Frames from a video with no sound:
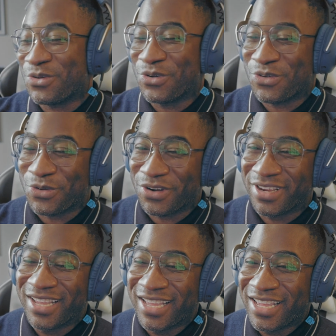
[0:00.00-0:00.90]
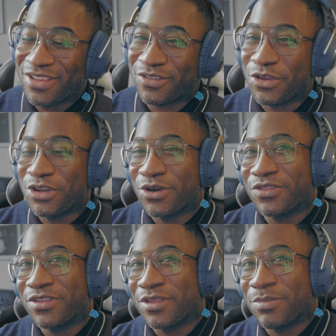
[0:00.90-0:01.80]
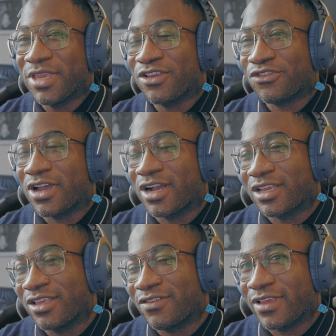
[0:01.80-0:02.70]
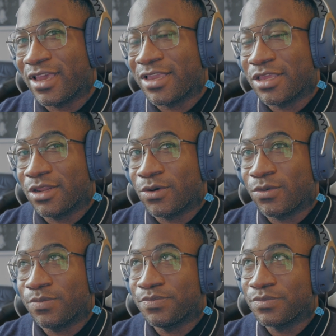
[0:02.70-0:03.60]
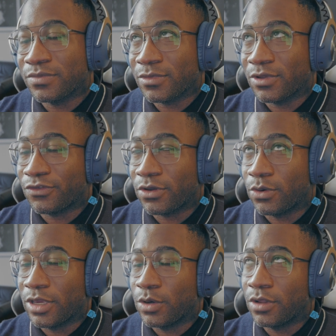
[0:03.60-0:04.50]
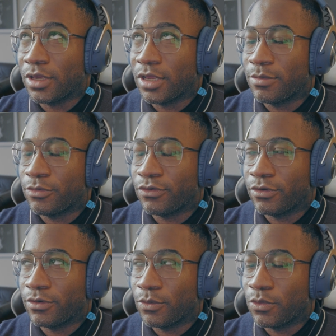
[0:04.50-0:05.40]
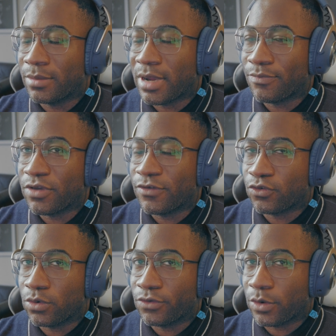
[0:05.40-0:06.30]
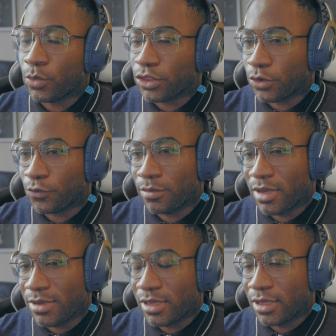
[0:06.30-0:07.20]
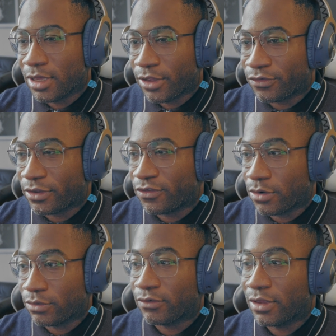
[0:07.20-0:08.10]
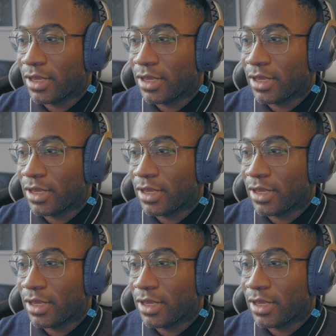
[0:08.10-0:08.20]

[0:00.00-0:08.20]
Oh, sure. So, the biggest shock is that, so in one of my previous roles, I worked there for maybe 6 years.